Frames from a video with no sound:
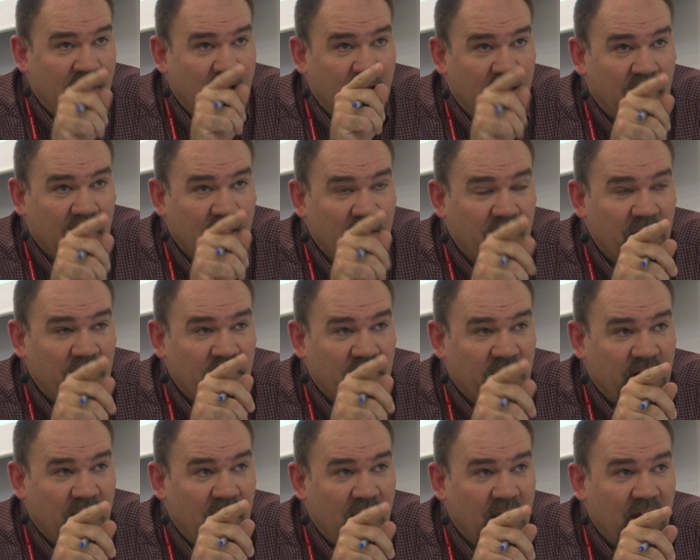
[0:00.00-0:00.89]
I can
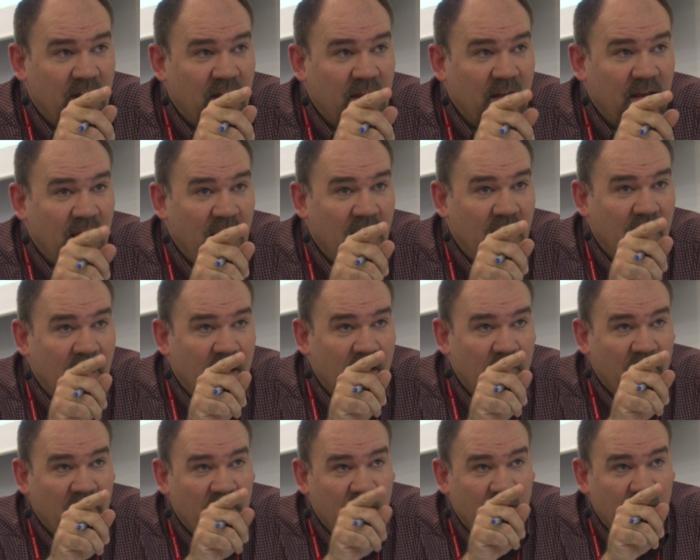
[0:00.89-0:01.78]
understand, and
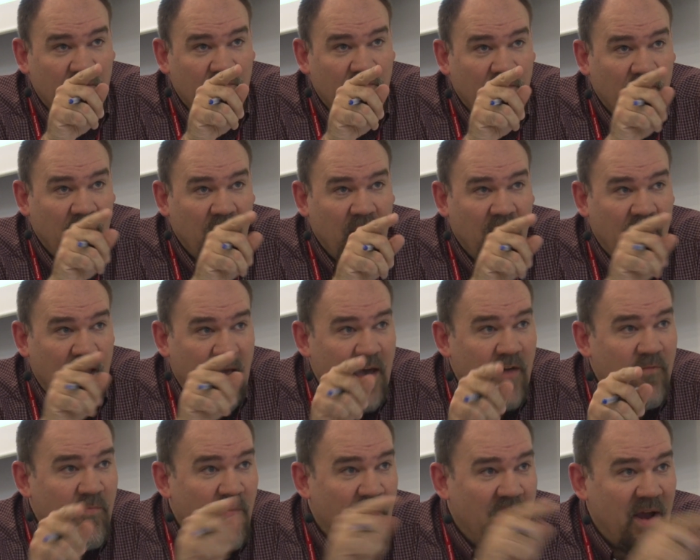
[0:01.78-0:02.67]
I'm going to
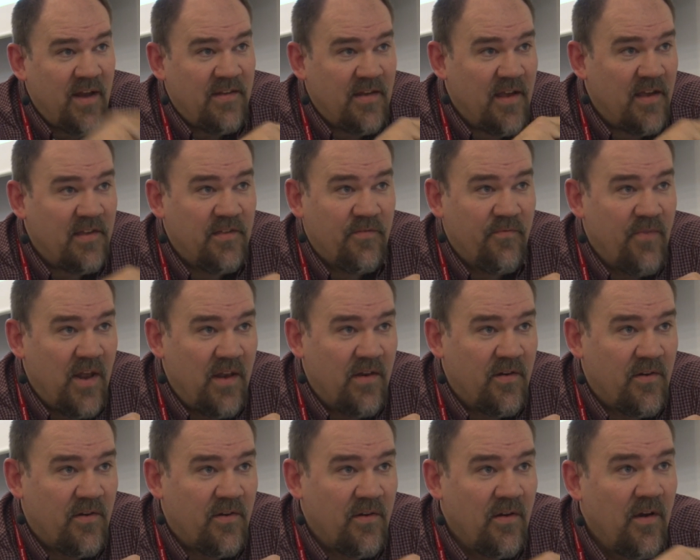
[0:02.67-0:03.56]
have my test
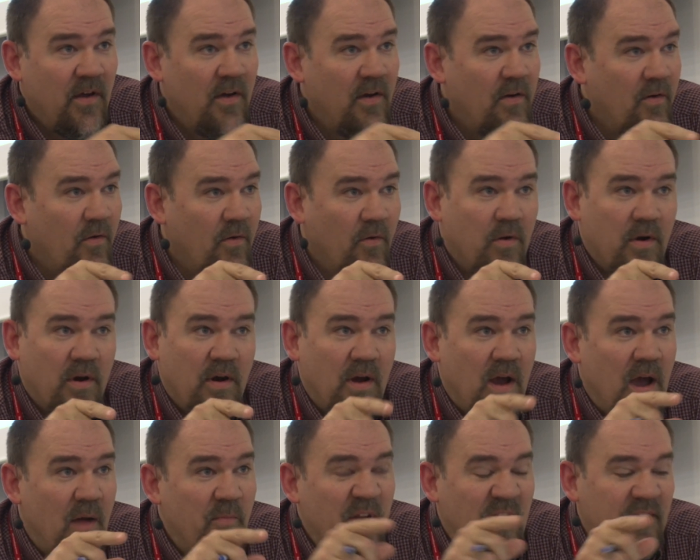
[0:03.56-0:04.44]
vendor, or
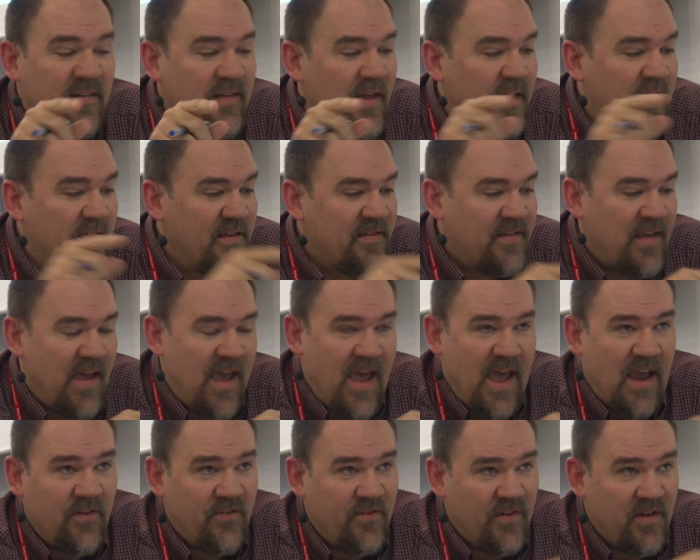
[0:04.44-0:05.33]
I'm going to take this
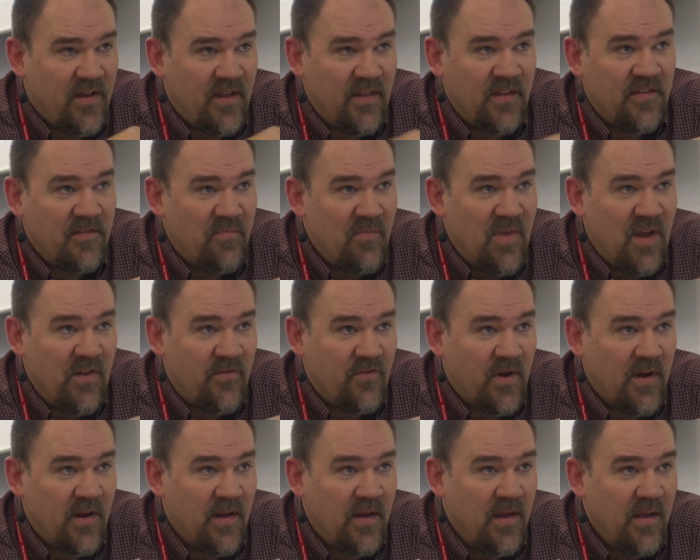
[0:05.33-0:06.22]
action on this
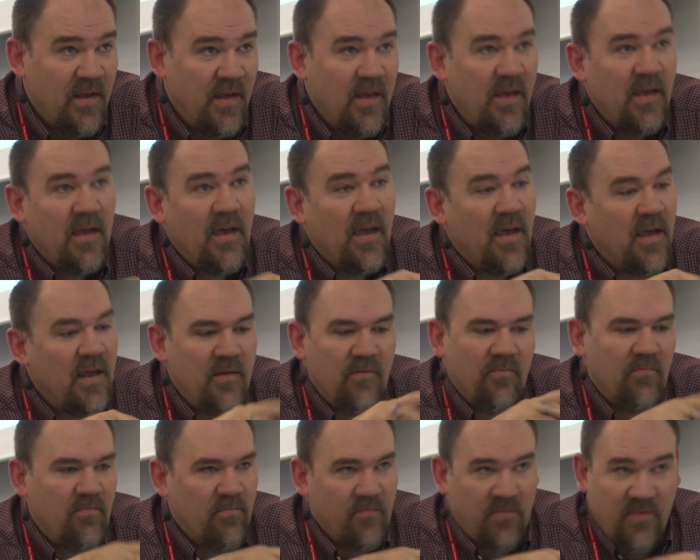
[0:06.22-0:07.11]
metric,
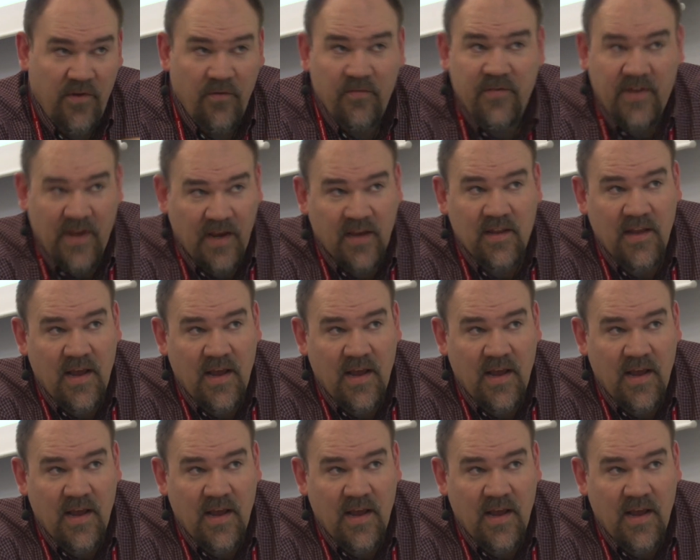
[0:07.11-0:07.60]
and you've taken